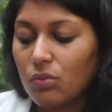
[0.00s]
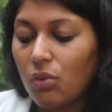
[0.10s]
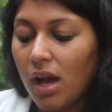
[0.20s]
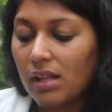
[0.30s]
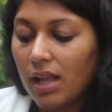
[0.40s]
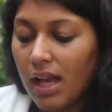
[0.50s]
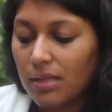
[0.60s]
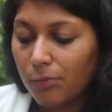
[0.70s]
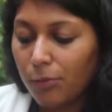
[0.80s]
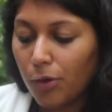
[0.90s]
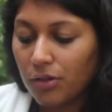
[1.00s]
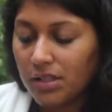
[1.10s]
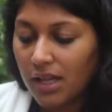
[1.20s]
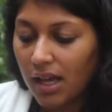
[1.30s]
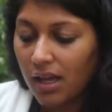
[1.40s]
While at
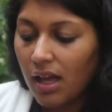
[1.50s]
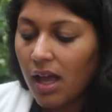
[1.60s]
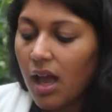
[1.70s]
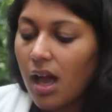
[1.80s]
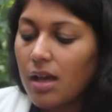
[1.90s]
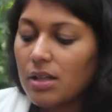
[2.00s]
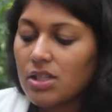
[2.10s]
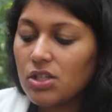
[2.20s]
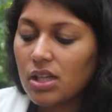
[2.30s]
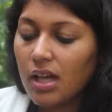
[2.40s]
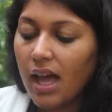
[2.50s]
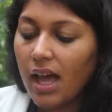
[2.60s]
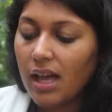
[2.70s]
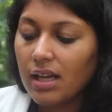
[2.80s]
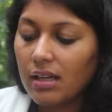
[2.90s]
Forta, Nietzsche
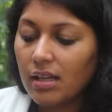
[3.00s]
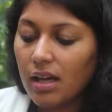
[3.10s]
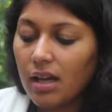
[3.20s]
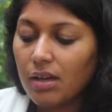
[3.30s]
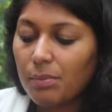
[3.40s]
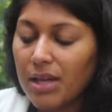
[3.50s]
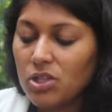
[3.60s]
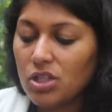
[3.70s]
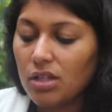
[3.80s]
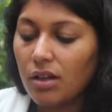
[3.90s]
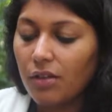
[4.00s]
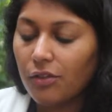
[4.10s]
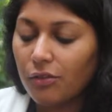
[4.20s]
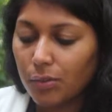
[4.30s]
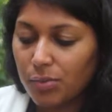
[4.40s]
had a penchant
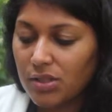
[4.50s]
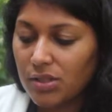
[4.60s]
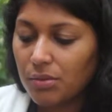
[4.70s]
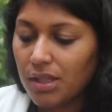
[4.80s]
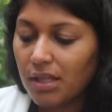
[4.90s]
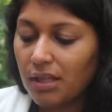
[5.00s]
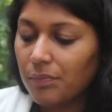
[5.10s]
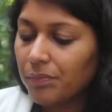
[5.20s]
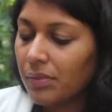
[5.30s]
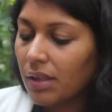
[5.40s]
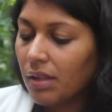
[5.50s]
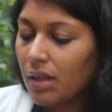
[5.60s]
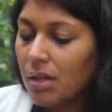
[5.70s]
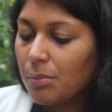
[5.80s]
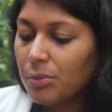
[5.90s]
for pursuing
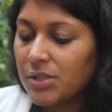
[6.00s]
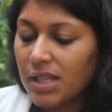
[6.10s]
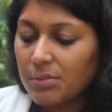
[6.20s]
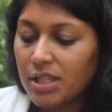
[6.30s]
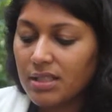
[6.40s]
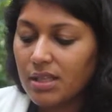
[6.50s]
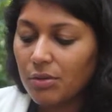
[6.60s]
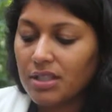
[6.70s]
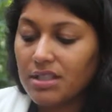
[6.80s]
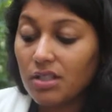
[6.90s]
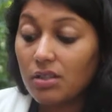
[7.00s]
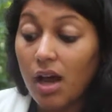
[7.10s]
subjects that were considered